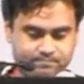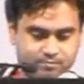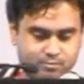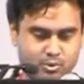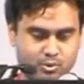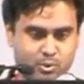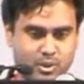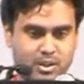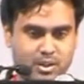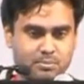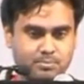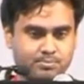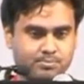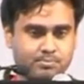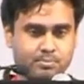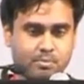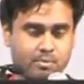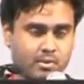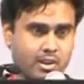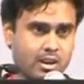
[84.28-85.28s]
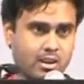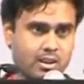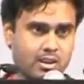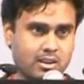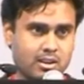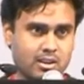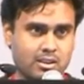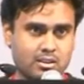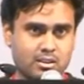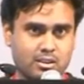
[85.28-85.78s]
Well,
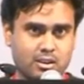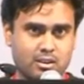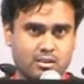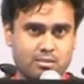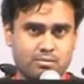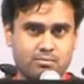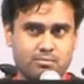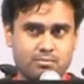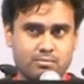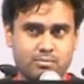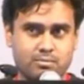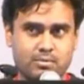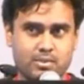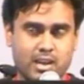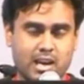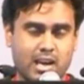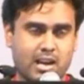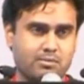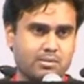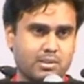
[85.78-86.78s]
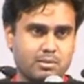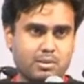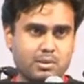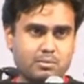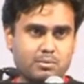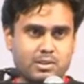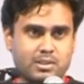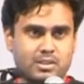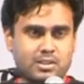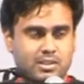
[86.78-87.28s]
so app
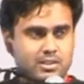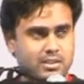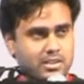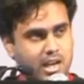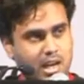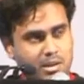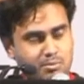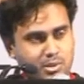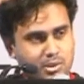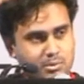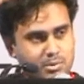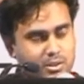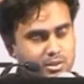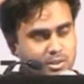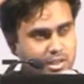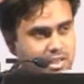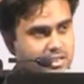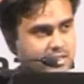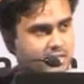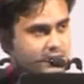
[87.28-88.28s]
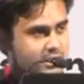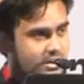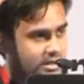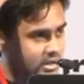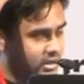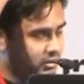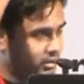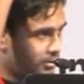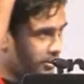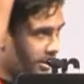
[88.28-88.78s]
developers happen to be good at
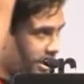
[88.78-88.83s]
developing